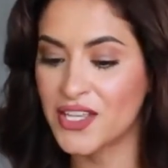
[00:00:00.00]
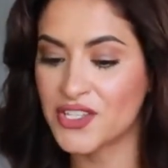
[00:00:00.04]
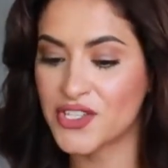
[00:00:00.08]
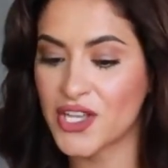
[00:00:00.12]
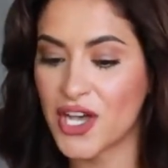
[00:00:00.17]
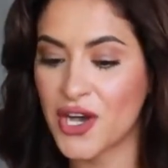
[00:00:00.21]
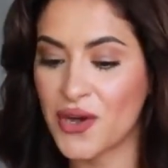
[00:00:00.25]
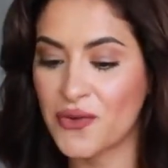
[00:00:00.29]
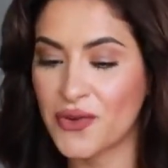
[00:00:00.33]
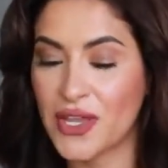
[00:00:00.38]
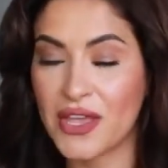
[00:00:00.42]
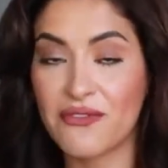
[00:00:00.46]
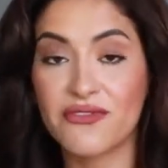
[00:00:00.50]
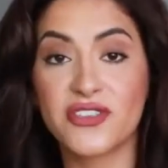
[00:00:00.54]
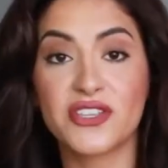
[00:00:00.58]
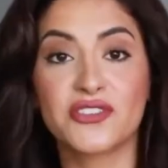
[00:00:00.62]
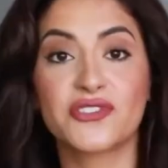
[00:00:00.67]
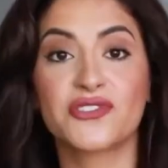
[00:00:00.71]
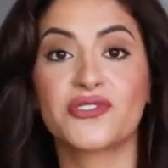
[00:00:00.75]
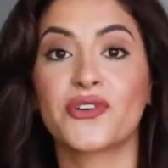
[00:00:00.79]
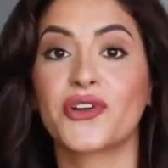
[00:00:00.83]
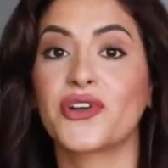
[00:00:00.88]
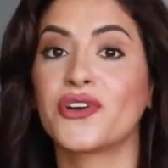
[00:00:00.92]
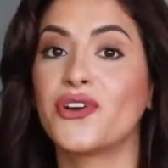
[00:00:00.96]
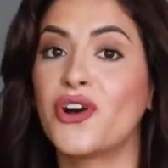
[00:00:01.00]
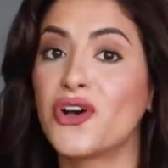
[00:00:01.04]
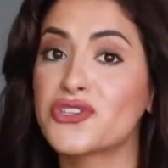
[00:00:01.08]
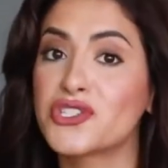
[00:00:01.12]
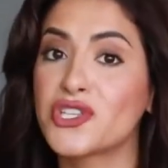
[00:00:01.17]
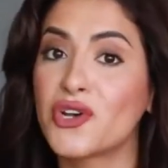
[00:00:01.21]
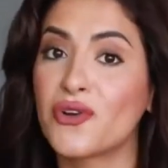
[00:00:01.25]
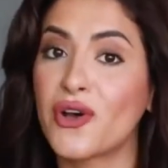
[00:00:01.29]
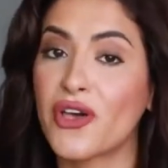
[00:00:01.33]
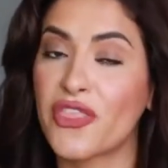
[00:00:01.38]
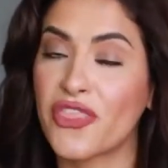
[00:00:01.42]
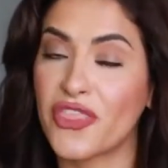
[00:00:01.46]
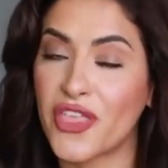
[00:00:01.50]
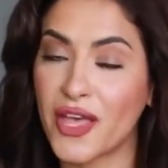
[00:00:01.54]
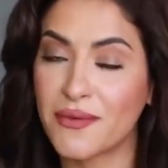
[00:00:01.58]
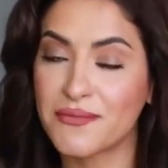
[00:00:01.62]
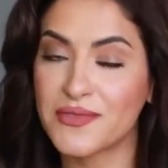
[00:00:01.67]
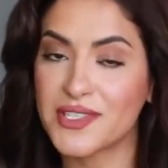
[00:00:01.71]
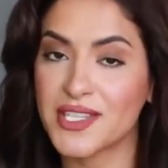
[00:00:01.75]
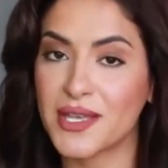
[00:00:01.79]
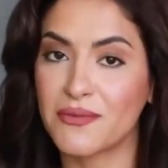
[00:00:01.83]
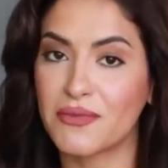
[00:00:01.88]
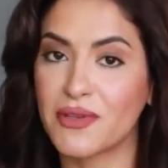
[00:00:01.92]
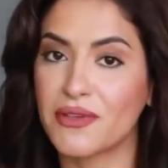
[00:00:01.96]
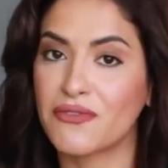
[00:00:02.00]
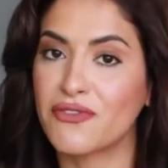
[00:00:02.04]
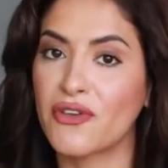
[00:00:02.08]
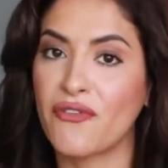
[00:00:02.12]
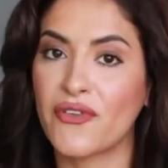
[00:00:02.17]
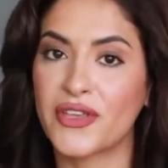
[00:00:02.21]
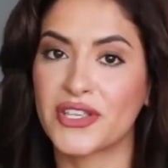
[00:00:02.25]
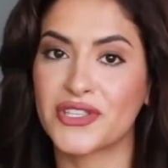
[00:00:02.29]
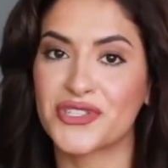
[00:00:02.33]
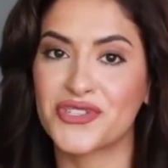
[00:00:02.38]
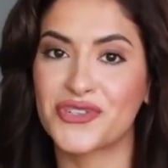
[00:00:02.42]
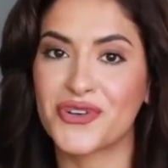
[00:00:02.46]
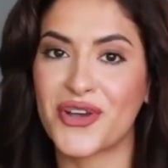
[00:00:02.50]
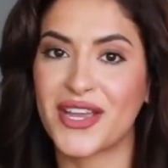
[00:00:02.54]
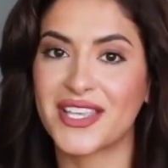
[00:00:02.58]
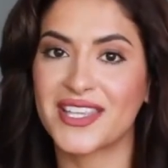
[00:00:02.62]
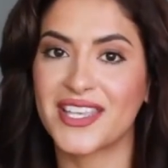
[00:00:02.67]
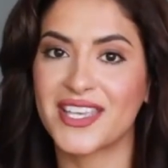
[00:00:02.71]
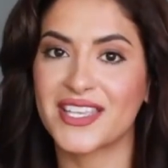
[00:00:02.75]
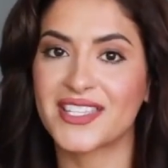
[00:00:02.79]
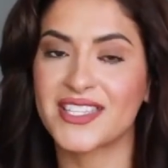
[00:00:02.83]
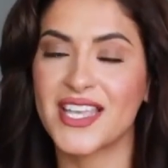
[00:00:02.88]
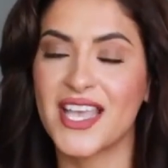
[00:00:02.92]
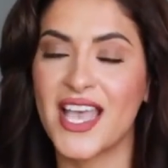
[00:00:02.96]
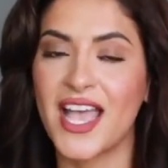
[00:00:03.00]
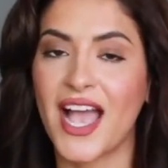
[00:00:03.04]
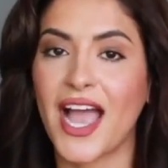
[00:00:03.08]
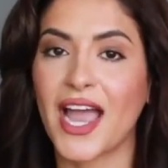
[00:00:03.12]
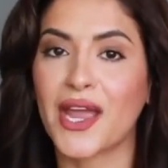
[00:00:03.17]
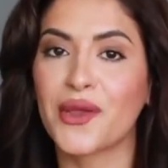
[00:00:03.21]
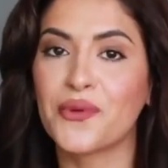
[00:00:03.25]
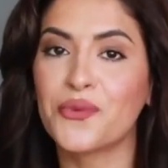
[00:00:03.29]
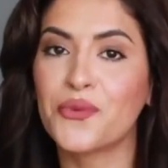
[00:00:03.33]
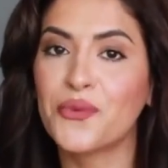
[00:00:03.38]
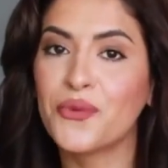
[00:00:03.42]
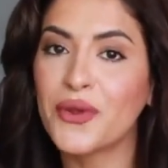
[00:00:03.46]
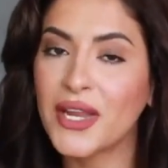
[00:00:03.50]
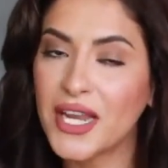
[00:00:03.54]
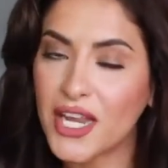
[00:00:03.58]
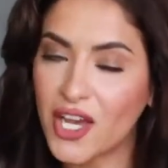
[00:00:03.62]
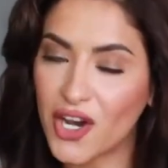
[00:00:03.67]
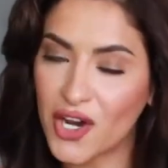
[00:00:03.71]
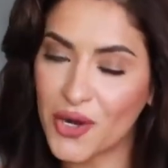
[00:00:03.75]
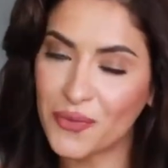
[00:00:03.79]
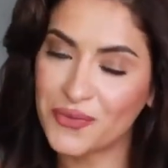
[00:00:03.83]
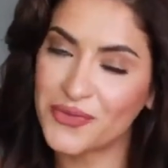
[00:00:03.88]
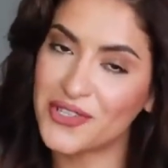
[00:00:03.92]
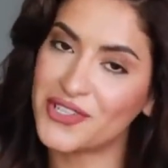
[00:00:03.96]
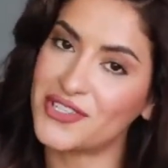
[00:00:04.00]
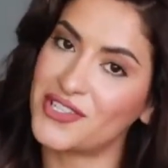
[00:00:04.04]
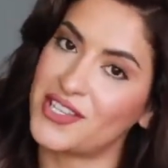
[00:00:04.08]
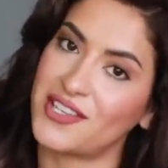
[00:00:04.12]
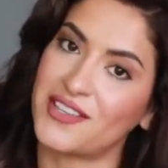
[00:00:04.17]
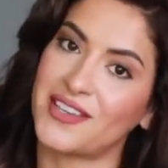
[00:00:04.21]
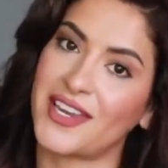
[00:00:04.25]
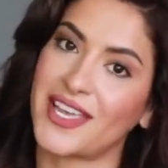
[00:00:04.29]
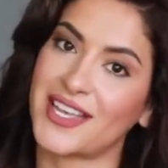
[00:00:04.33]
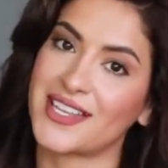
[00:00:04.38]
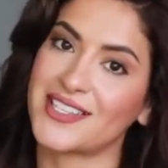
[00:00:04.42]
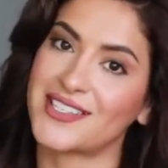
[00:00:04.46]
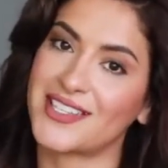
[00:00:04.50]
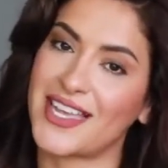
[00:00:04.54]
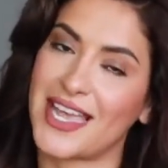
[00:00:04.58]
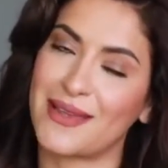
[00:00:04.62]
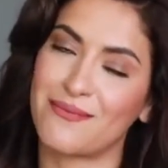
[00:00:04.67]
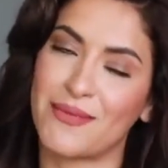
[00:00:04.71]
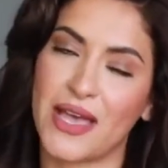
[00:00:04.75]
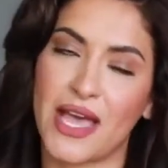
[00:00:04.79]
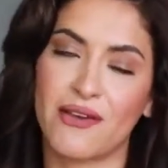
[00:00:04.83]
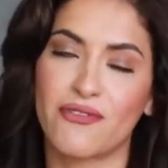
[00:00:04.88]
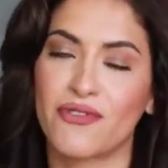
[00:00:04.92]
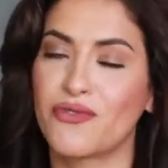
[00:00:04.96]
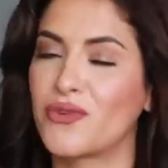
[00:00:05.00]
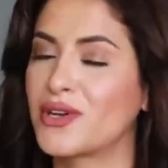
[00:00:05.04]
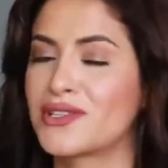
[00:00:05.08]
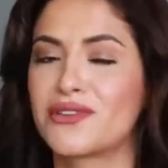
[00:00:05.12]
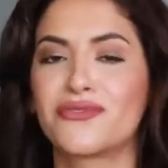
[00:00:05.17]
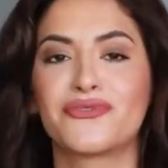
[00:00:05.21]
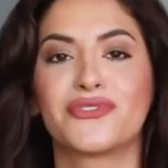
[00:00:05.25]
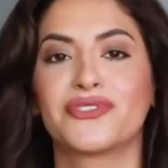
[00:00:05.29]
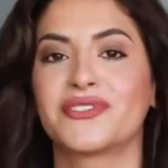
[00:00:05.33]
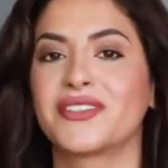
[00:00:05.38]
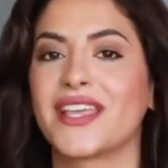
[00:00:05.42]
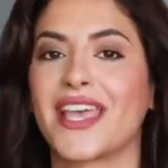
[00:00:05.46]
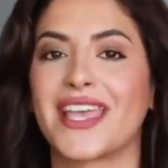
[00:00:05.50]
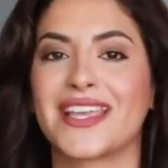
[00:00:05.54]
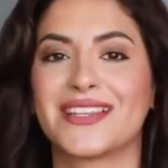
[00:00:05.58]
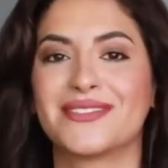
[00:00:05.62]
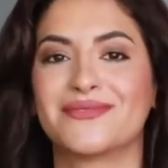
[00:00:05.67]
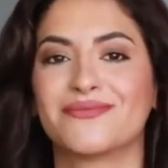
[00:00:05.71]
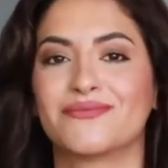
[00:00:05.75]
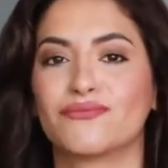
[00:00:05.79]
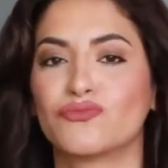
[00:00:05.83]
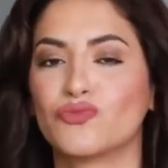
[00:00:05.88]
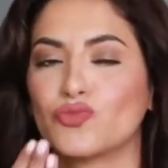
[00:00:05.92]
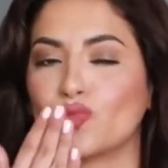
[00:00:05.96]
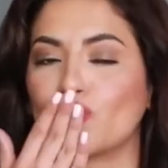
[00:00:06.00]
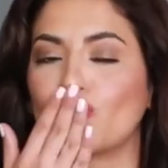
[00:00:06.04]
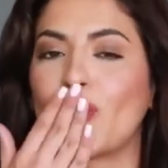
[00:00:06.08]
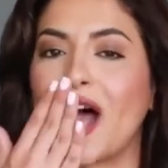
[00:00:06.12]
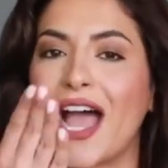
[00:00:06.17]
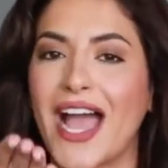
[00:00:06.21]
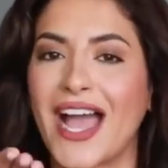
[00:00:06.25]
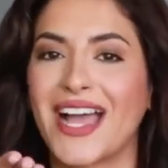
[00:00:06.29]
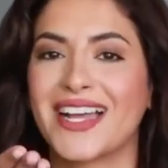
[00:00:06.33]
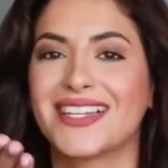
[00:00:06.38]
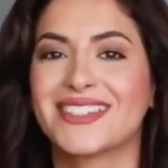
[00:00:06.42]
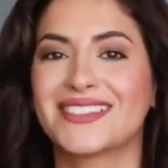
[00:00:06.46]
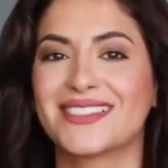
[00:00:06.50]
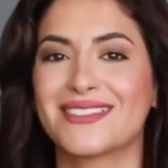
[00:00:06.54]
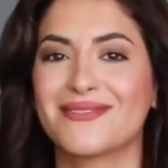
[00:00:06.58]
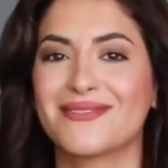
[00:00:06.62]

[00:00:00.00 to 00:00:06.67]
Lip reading: So give this tutorial also a thumbs up if you've enjoyed it. I really hope to see you next time. Have a wonderful day. Mwah.